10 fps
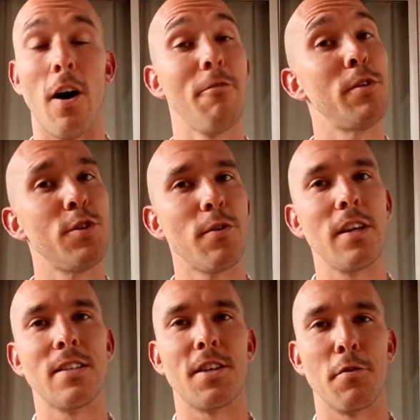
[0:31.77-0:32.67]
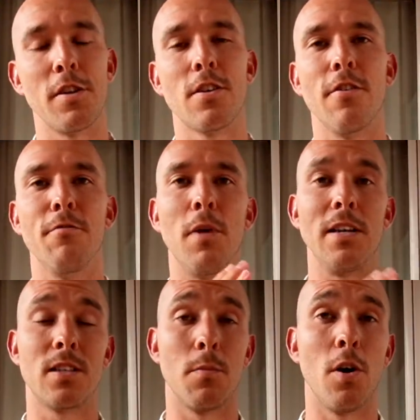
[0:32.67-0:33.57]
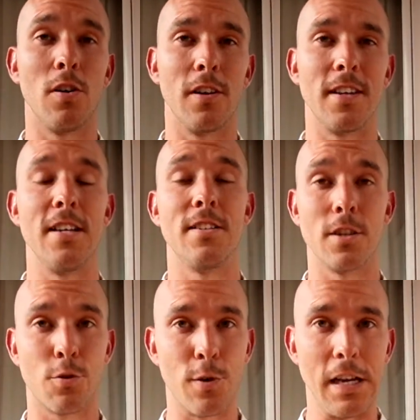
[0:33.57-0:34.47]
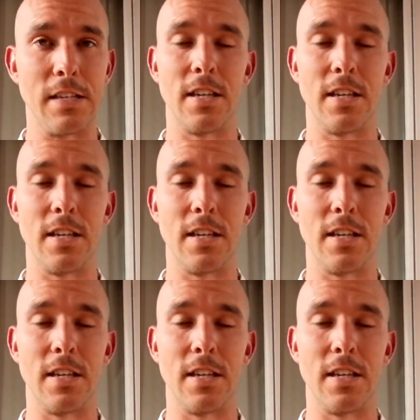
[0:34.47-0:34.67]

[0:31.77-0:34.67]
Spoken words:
I've been doing a series of my summer holidays to Greece.